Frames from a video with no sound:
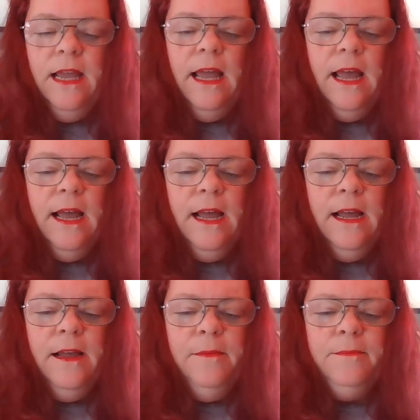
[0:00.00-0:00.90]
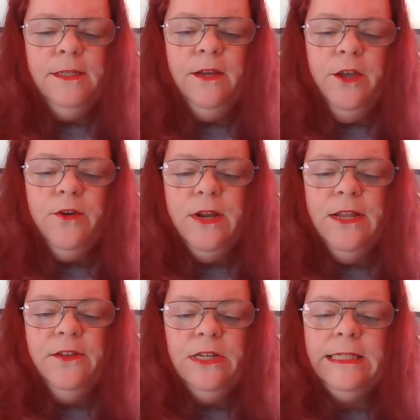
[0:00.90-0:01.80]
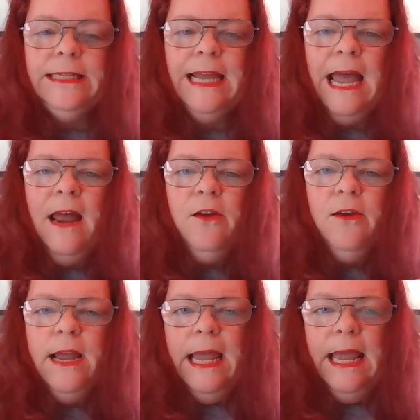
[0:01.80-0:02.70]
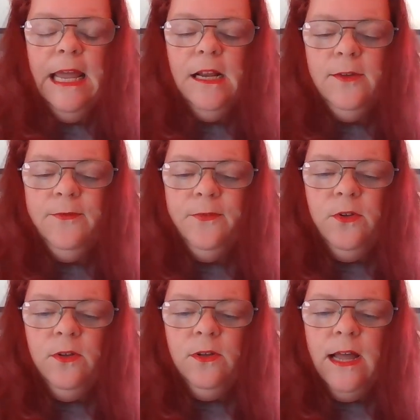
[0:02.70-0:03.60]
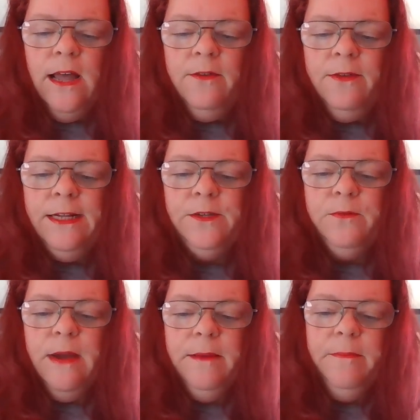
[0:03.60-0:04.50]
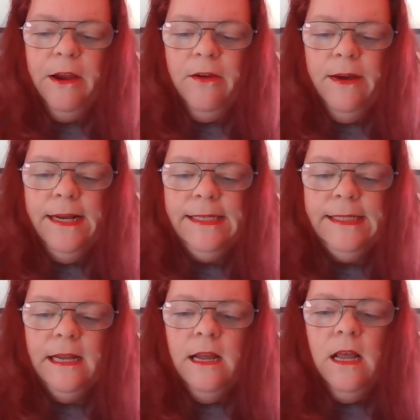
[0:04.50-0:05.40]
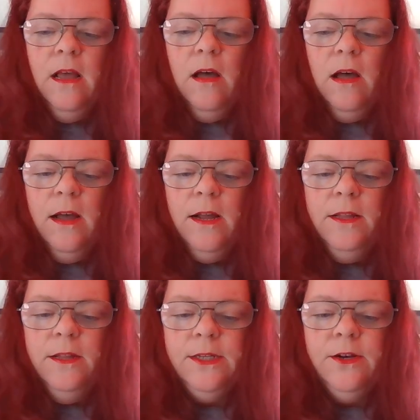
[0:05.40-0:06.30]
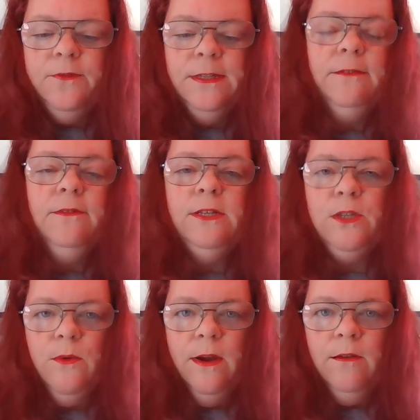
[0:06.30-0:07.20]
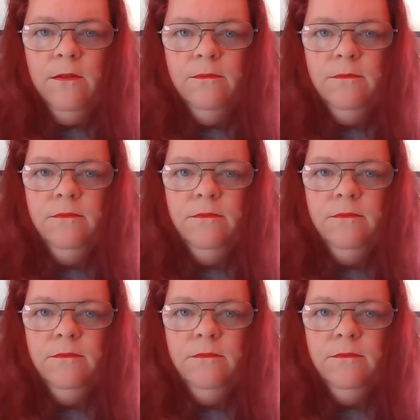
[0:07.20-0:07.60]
So you could either scatter a handful of its red berries on the surface of the soil